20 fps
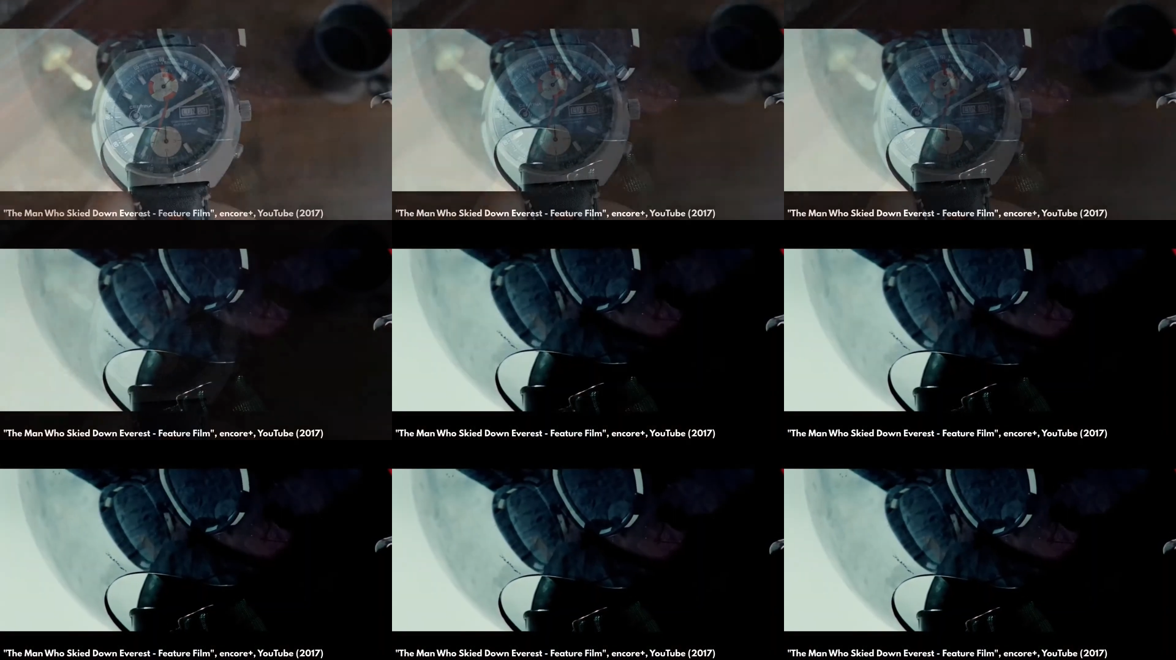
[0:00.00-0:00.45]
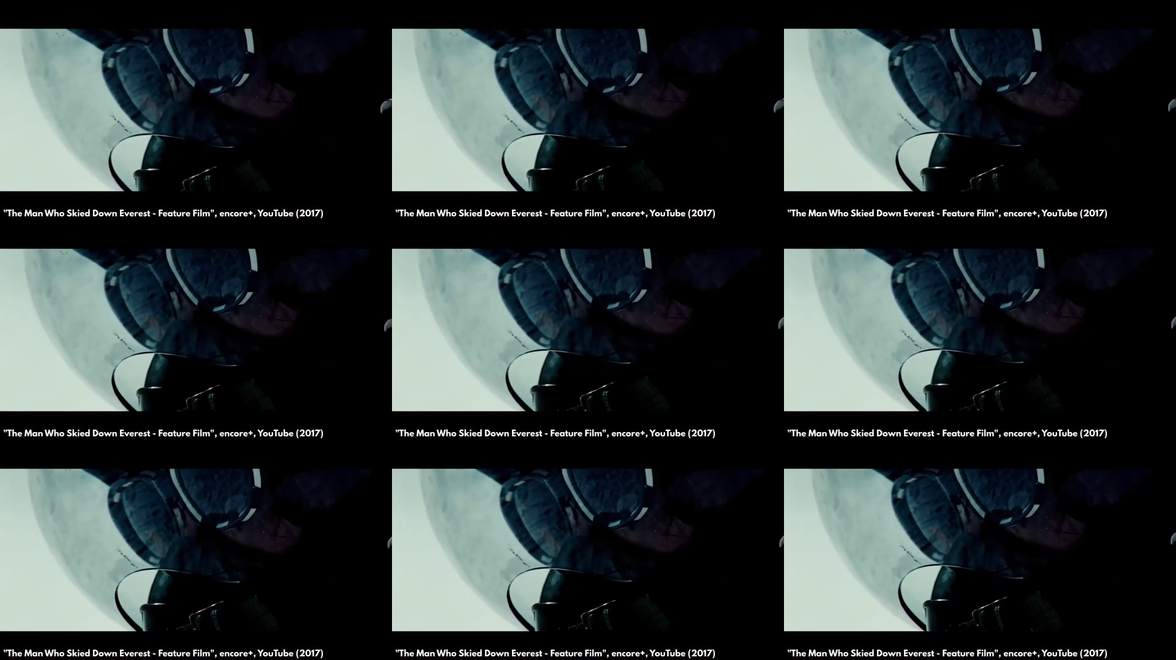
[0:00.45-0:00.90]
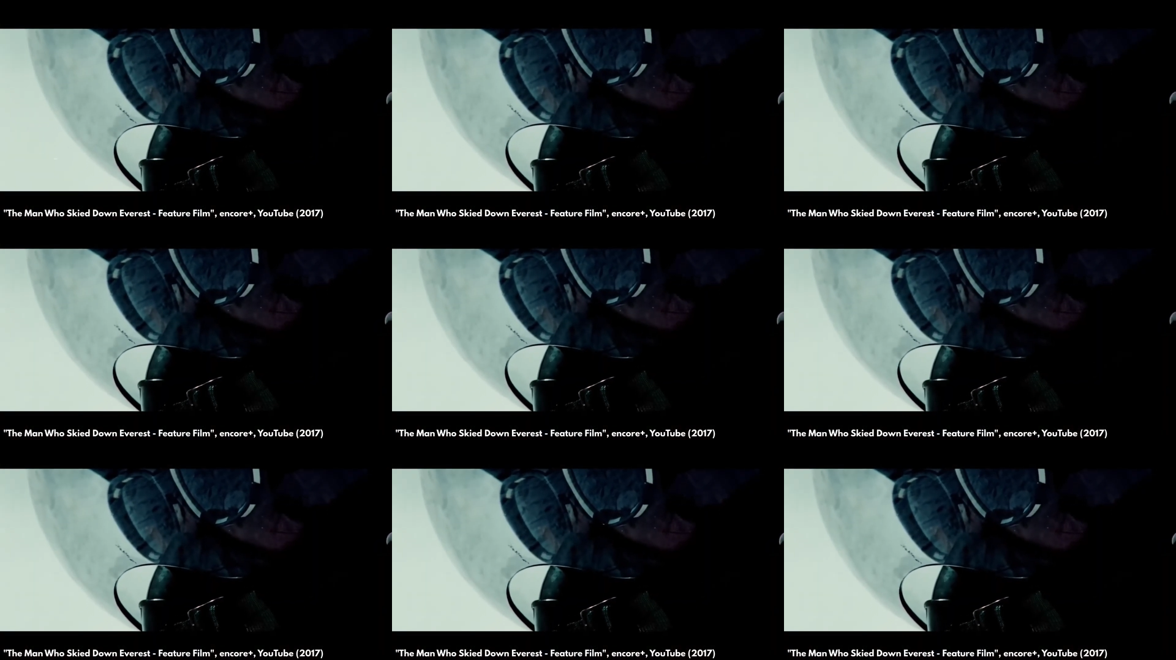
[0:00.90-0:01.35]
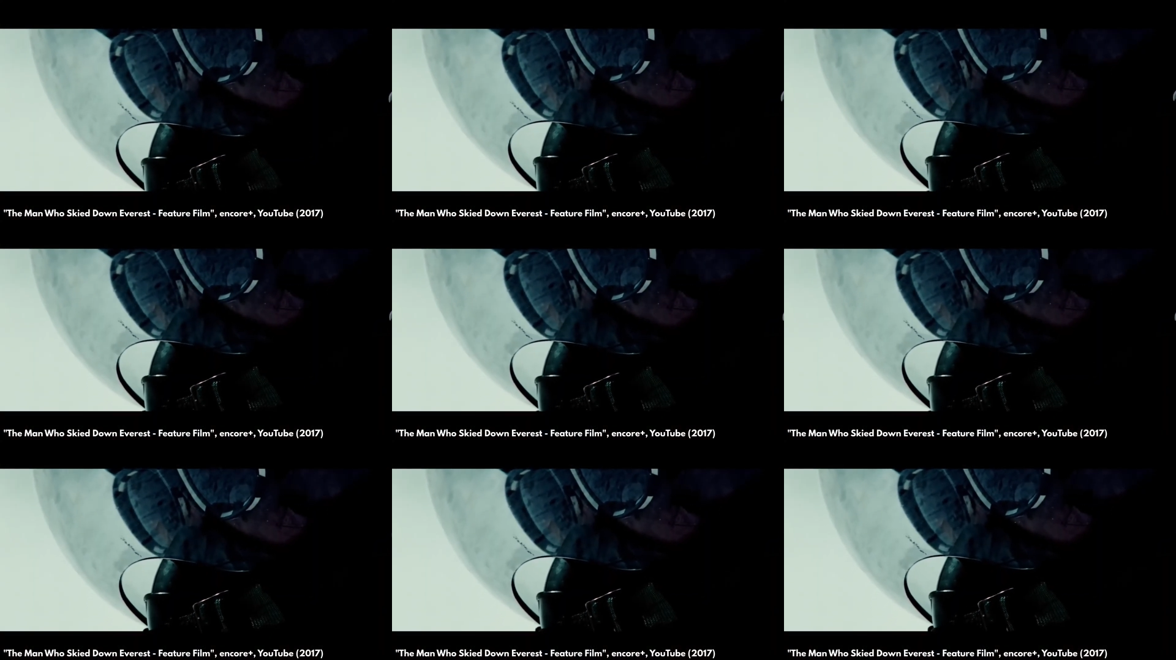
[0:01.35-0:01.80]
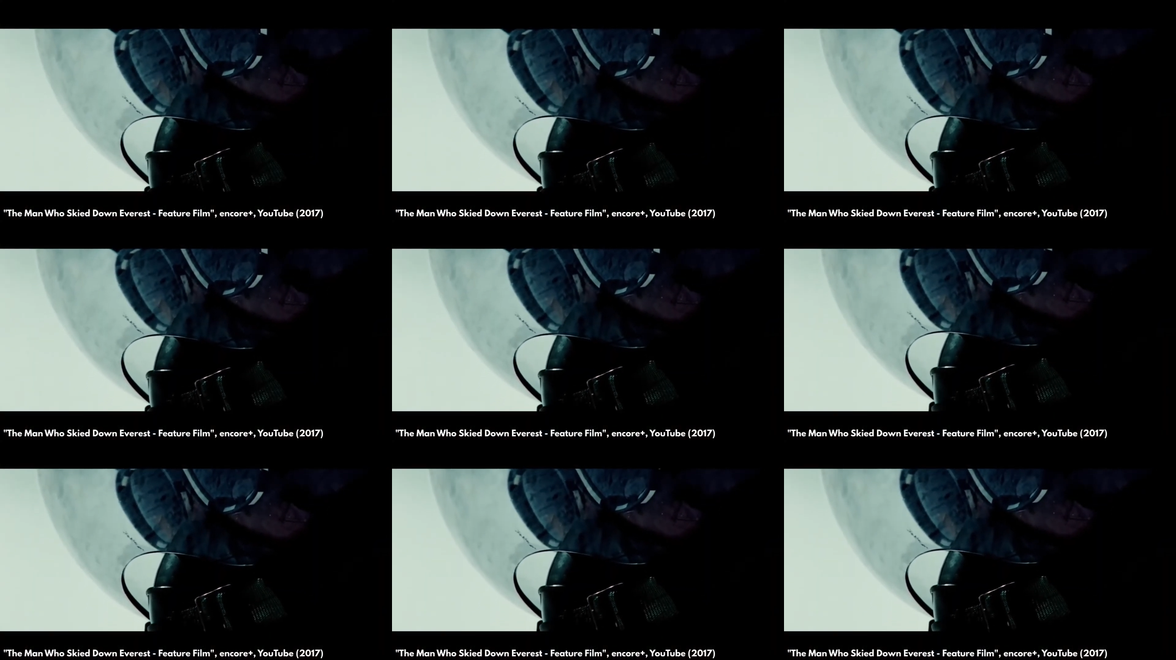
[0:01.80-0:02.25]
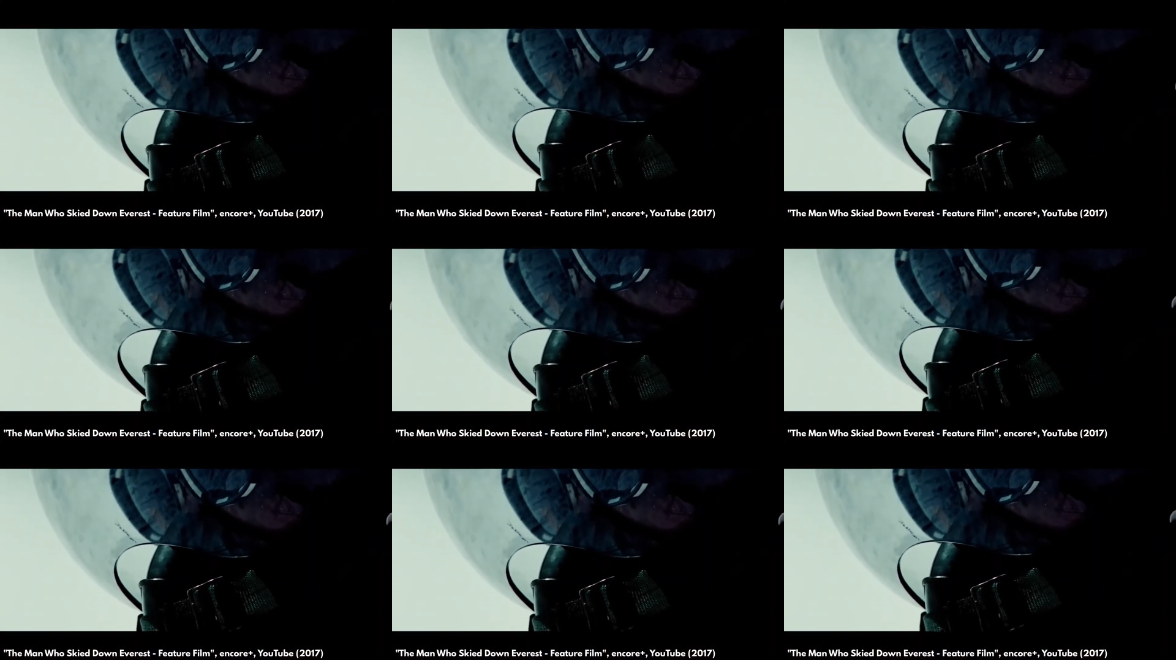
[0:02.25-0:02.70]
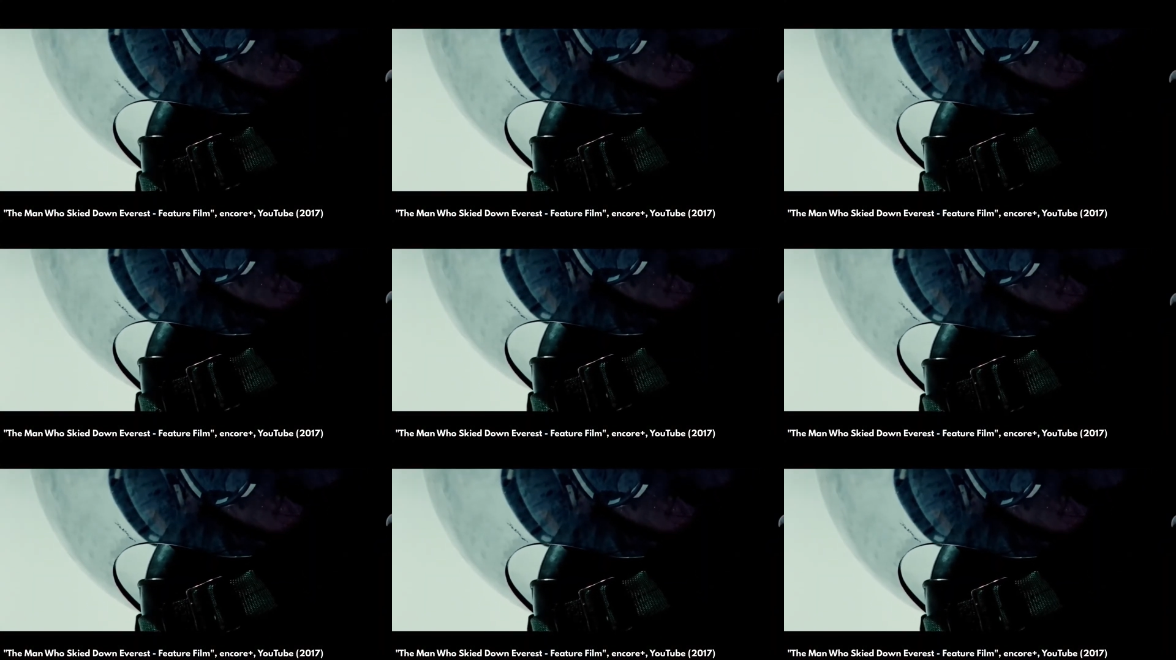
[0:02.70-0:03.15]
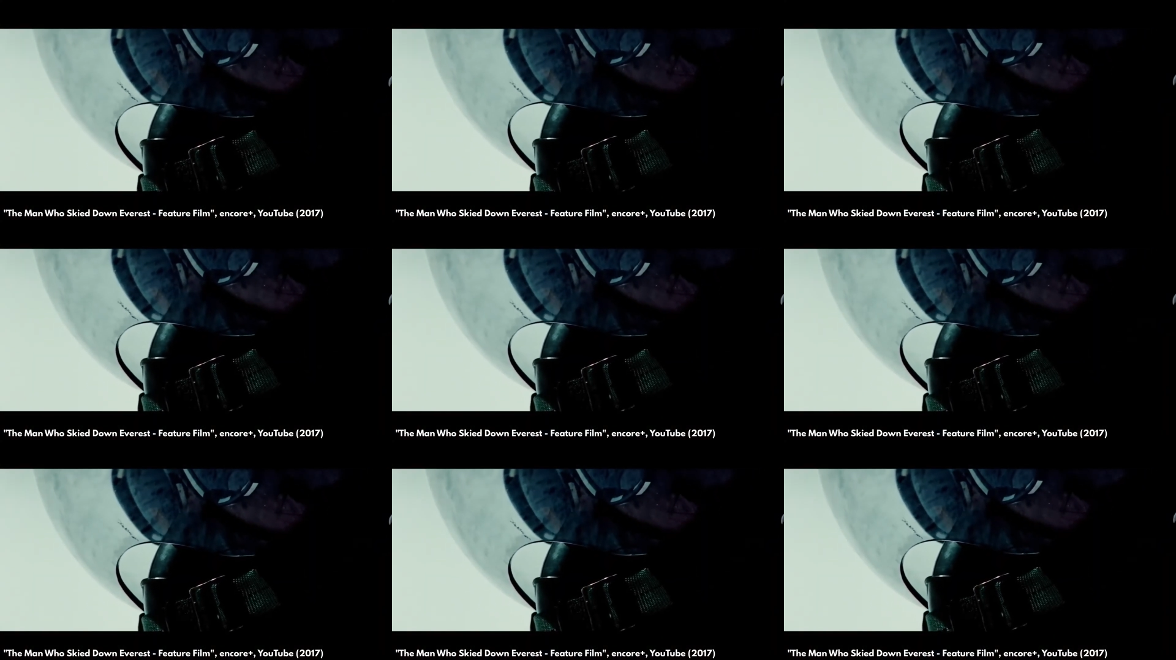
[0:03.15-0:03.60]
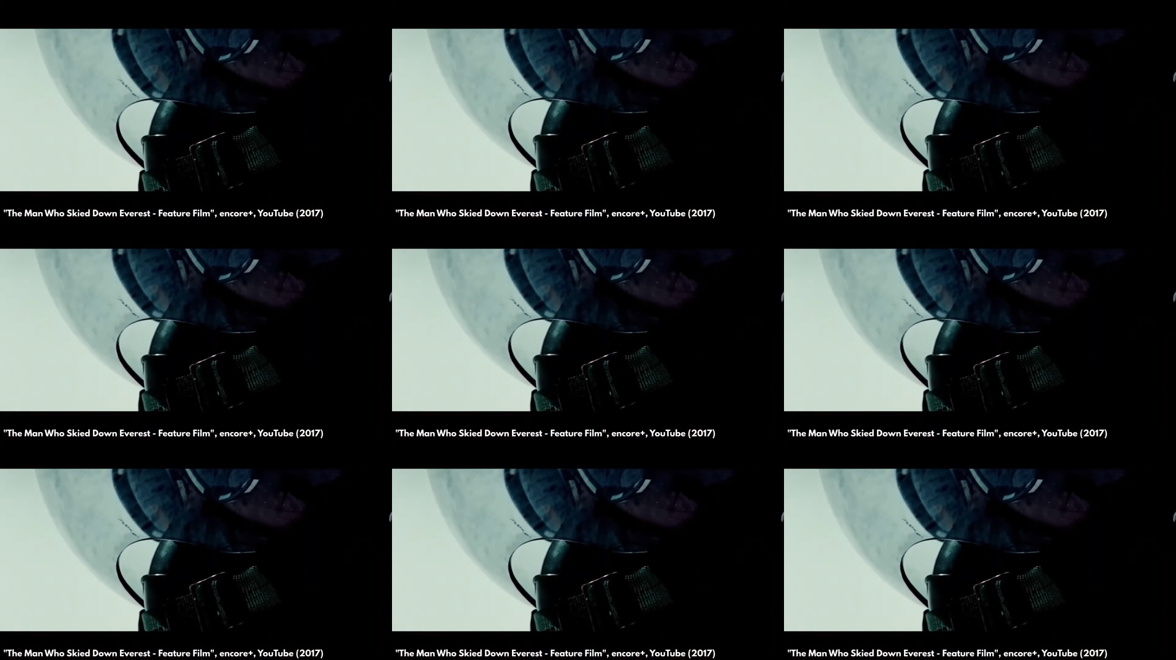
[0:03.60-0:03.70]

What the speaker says: No face is visible, so there are no lips to read.